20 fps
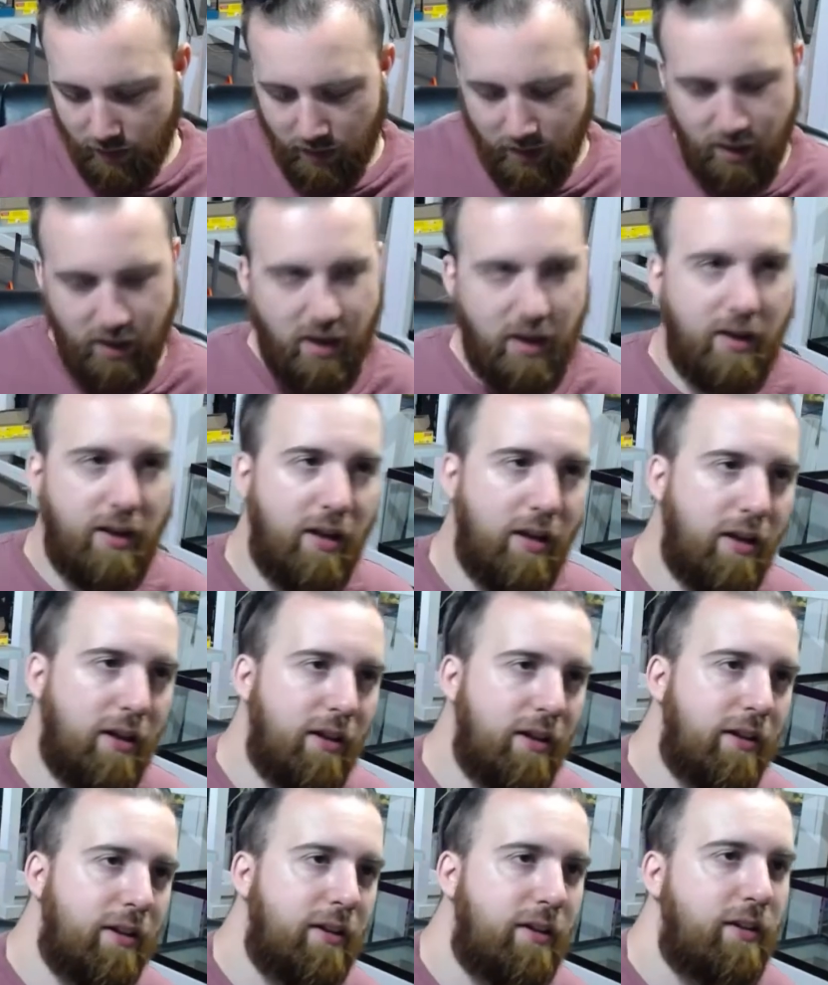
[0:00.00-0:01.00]
and uh,
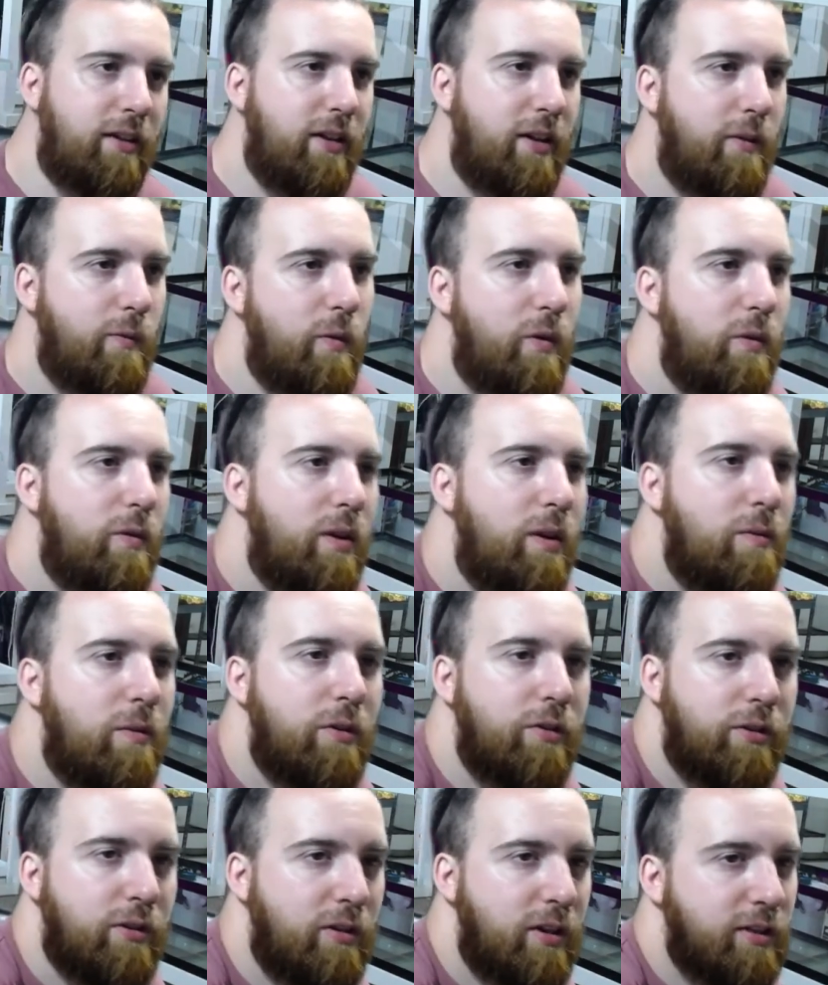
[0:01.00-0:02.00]
it won't it
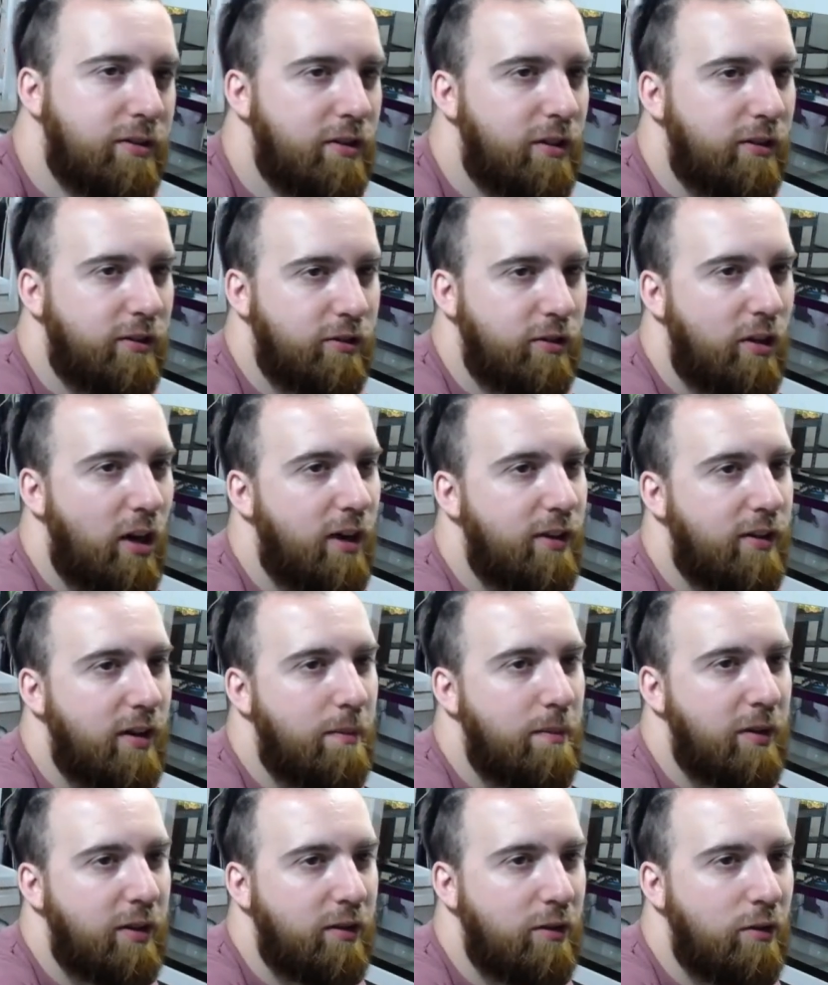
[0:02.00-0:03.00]
won't do it as long as you're not
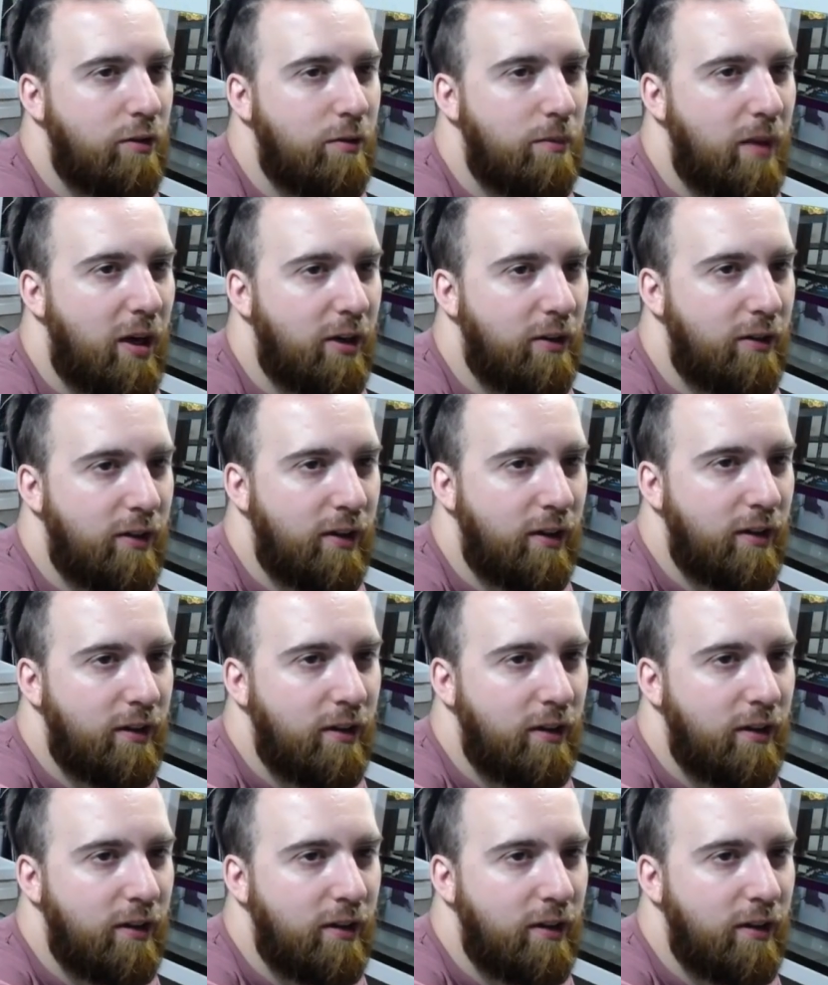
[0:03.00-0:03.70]
dumping the whole bottle in there.